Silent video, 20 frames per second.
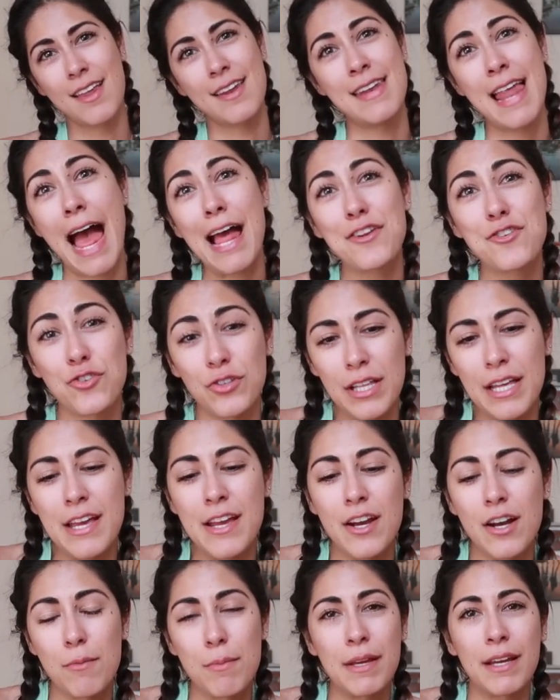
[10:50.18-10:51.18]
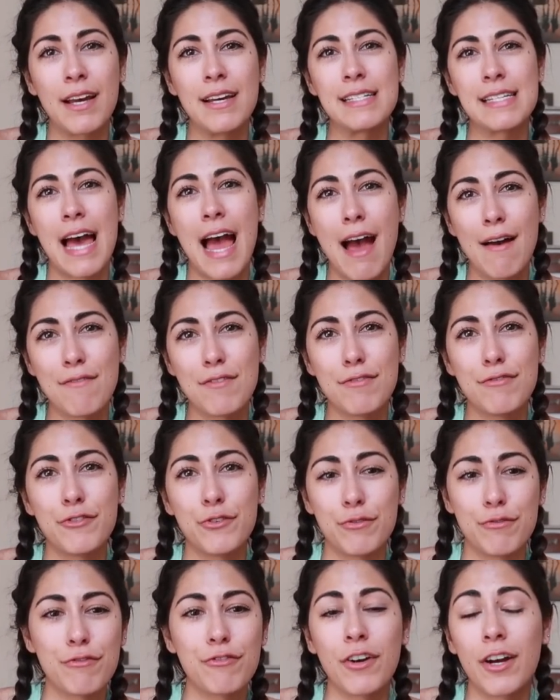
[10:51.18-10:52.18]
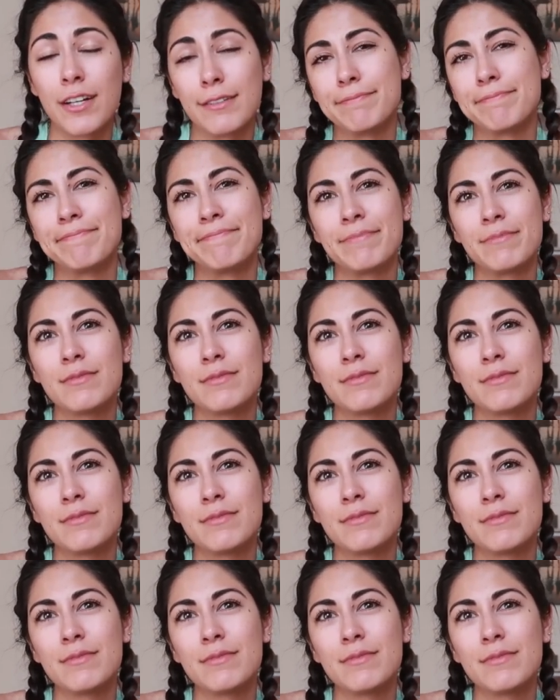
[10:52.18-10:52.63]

naturally here because I have the food in front.